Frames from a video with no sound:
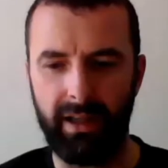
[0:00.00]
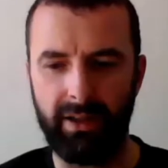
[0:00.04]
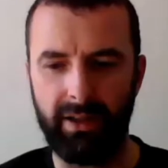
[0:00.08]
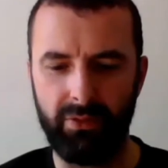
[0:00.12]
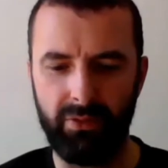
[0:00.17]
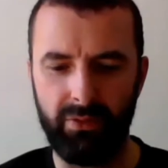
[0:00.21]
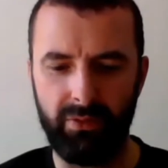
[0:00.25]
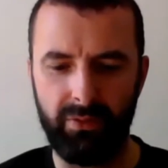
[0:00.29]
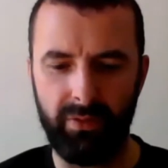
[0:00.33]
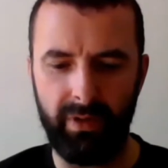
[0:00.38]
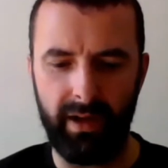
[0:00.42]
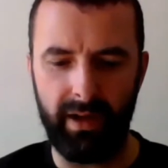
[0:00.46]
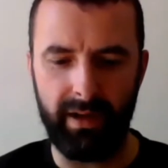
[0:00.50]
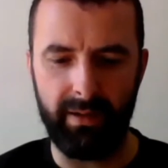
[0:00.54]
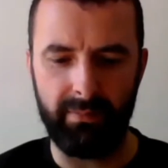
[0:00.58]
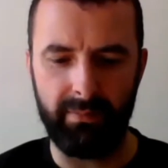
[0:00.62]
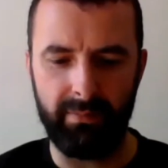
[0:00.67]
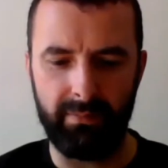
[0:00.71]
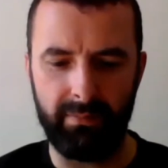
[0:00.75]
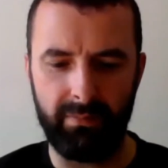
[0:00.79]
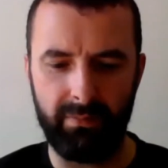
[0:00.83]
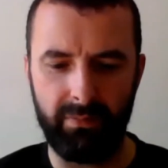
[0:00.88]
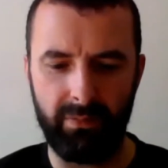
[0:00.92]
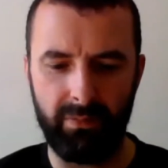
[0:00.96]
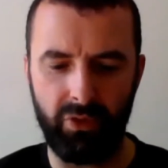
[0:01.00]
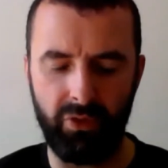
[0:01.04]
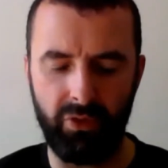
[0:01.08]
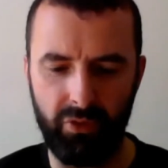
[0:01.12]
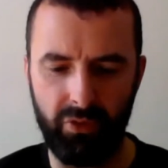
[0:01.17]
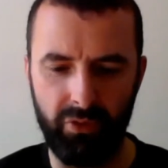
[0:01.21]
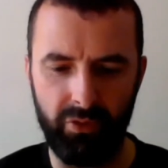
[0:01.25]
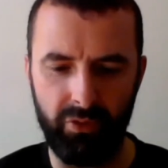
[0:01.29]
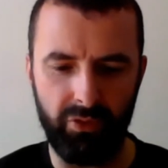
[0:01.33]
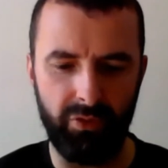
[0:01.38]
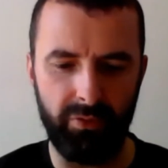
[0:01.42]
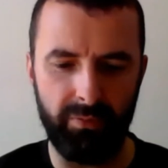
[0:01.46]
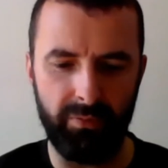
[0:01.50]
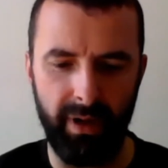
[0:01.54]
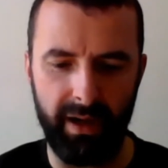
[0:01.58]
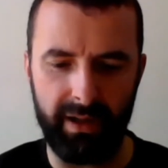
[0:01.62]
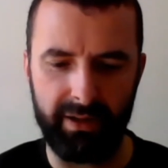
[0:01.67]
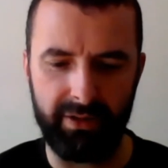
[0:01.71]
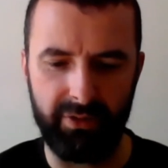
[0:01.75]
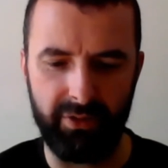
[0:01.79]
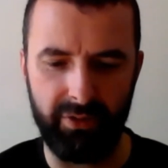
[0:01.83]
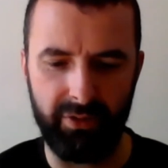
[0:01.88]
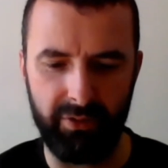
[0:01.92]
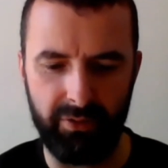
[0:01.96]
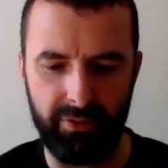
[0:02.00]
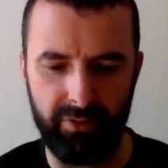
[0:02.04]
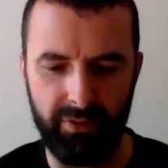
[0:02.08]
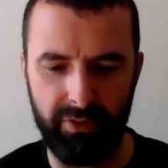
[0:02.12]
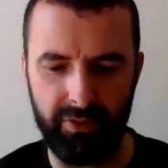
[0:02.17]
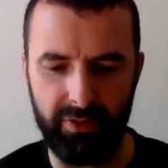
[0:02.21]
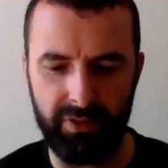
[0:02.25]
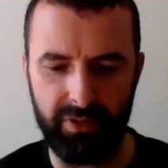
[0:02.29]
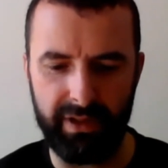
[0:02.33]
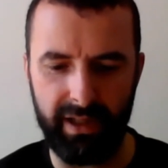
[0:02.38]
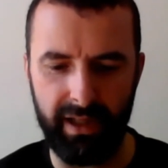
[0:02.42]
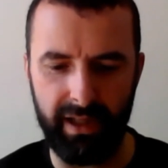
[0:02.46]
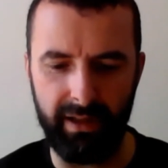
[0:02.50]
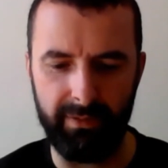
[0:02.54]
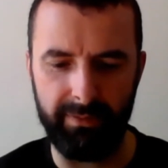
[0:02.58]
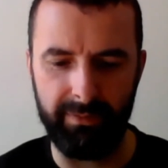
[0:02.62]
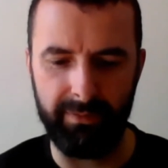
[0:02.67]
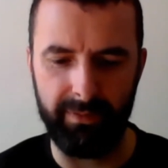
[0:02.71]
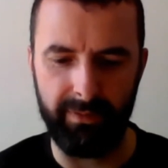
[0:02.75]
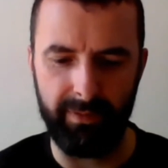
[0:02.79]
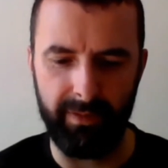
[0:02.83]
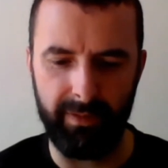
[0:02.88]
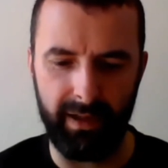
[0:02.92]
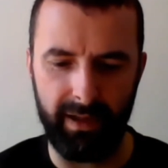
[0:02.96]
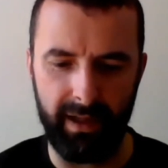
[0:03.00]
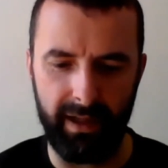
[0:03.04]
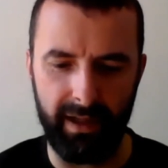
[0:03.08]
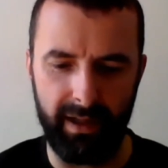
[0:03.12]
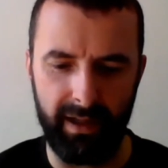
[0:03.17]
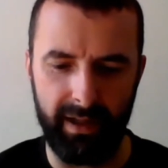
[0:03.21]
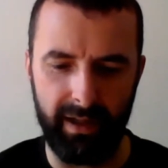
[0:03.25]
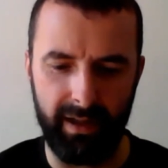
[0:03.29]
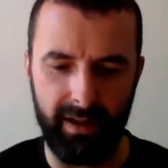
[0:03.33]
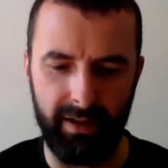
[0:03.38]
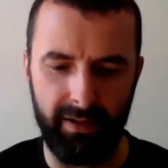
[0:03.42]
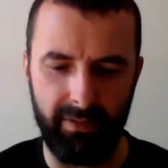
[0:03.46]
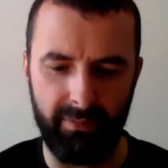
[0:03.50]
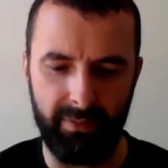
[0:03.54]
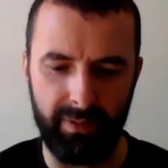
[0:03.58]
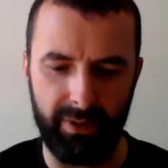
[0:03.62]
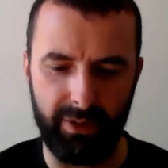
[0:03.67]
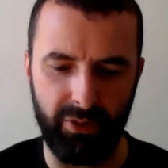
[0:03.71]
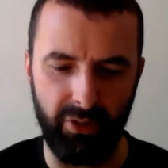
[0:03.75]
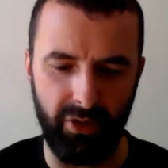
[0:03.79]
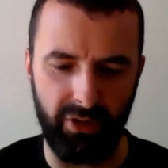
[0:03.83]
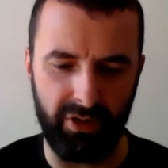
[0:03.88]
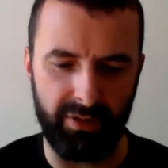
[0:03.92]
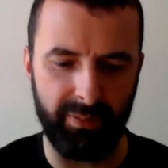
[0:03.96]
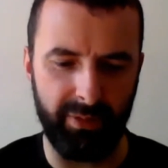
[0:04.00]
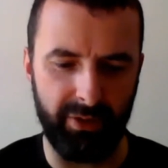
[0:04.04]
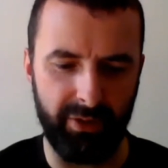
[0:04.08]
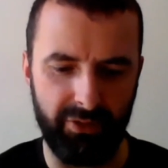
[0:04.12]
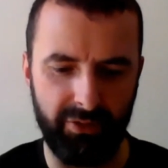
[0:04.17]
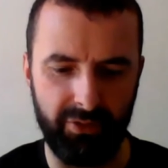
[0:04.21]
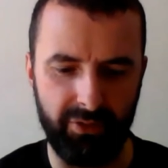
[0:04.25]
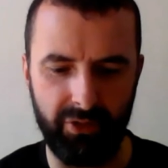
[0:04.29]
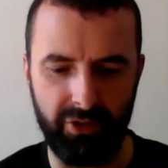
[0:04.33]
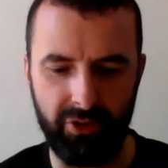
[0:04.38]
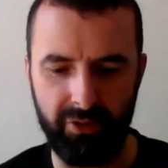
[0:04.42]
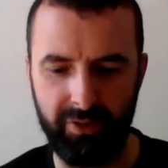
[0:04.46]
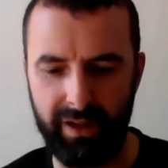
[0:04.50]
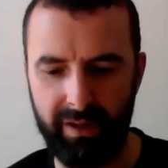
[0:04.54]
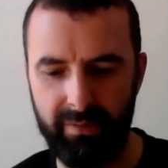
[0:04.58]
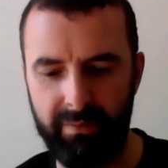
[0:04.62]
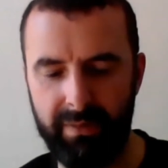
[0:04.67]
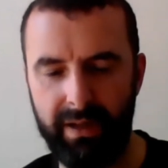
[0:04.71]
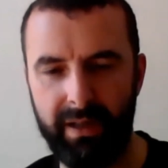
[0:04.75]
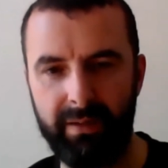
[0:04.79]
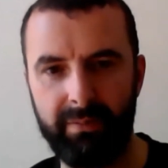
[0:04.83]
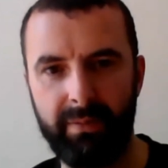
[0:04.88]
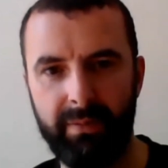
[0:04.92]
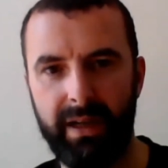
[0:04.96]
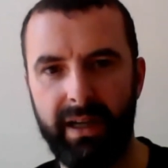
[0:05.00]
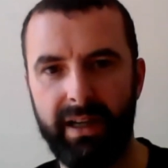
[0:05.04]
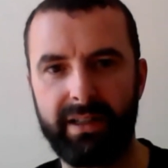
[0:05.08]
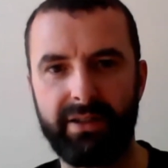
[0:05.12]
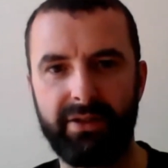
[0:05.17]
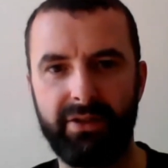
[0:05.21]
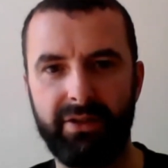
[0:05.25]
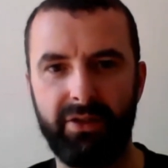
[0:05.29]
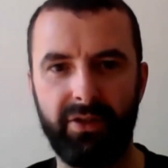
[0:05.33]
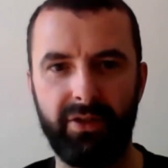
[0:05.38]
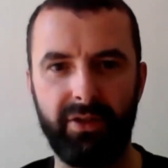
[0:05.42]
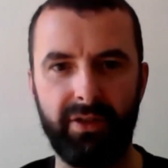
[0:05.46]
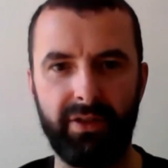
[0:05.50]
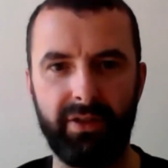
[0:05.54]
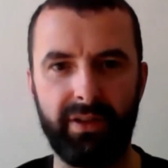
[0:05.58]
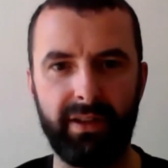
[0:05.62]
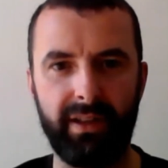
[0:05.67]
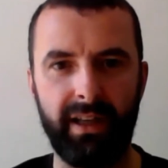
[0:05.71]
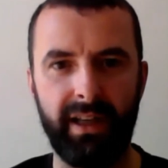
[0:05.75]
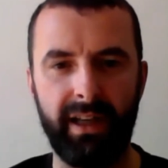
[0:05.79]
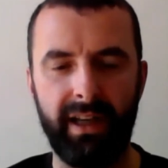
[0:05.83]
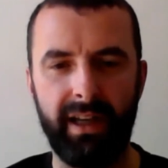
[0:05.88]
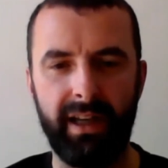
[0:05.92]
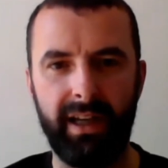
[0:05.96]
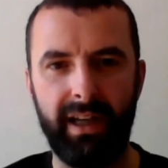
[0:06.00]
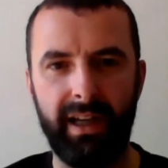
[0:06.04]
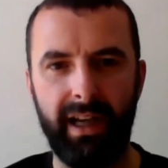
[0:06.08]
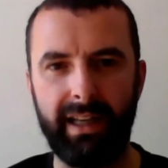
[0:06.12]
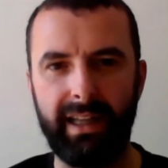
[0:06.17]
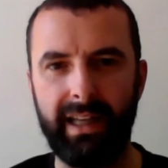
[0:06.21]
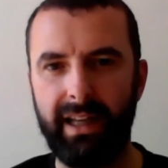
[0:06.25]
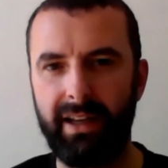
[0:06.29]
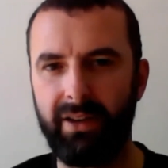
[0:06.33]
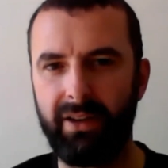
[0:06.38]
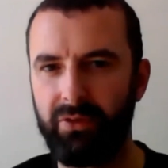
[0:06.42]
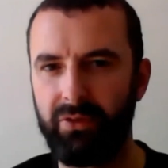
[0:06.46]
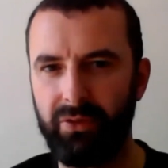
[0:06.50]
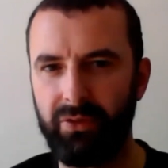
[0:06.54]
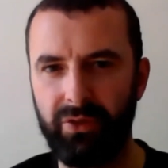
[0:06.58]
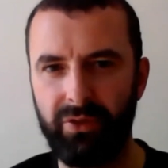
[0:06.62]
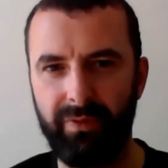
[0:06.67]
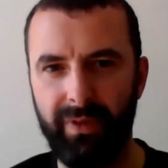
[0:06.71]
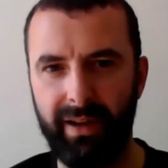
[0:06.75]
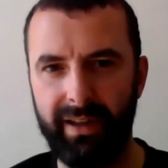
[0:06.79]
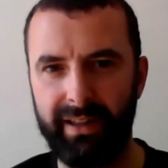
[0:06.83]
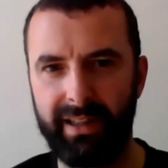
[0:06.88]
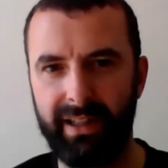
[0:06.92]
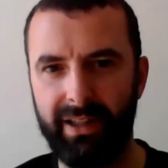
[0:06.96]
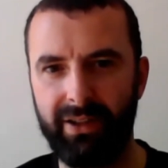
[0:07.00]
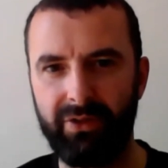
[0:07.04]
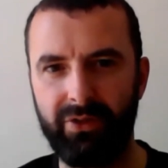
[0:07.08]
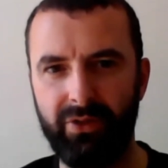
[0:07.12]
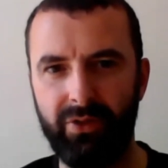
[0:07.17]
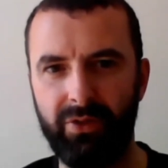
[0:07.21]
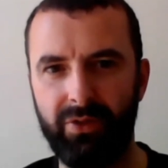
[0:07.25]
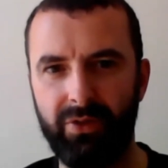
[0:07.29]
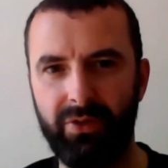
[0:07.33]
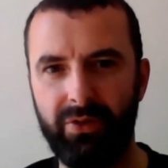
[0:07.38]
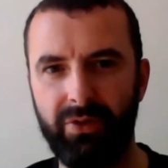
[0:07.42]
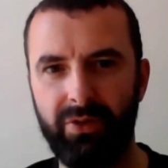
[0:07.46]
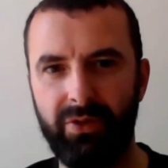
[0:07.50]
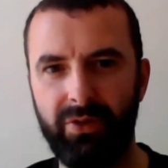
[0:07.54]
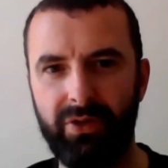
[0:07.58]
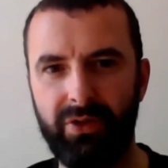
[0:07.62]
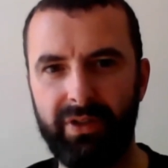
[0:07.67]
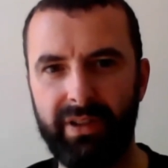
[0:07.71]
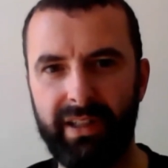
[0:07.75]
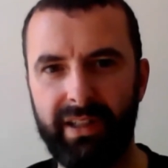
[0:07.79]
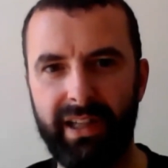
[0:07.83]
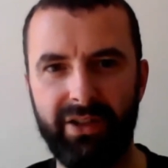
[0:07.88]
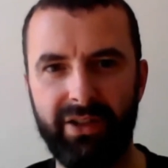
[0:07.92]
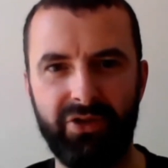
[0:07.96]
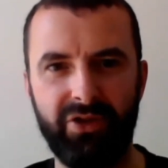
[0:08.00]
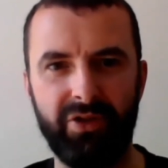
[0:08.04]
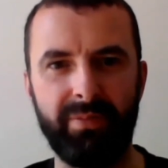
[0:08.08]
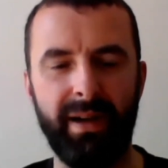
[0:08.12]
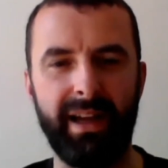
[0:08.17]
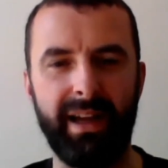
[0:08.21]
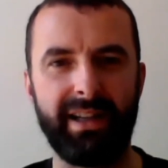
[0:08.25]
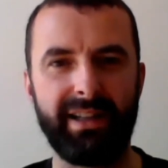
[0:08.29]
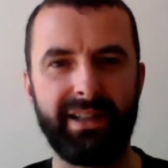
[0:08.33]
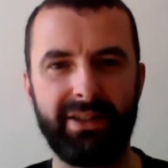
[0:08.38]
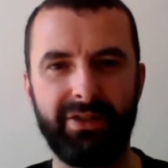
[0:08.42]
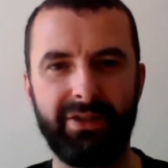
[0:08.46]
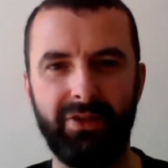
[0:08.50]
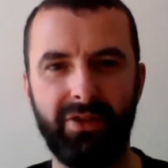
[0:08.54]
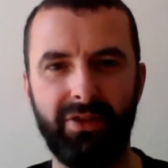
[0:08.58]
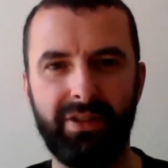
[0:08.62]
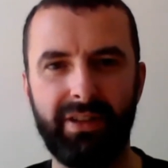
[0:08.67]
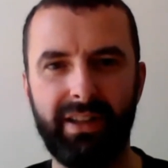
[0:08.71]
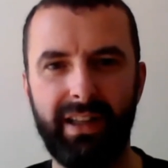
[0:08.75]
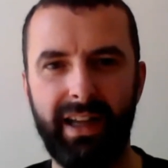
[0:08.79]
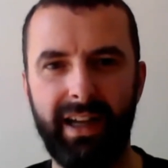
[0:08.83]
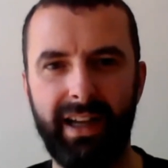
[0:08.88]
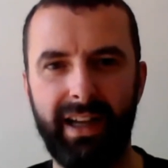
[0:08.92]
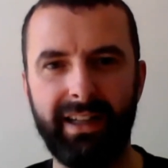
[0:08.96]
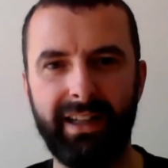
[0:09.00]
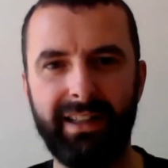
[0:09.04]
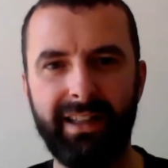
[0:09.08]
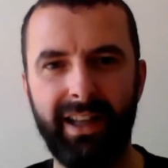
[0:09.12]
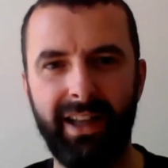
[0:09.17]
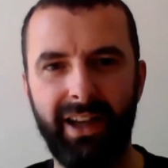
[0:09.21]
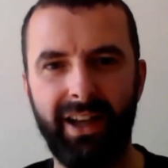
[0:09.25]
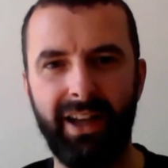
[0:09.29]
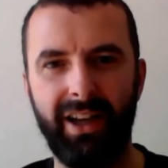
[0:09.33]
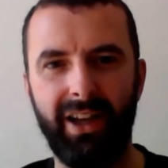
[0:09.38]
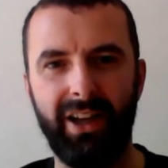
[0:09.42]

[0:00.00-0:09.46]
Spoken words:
I know, we'll go back to yourself. We talked about you created Mittmaster, and then I know you went into teacher passing online.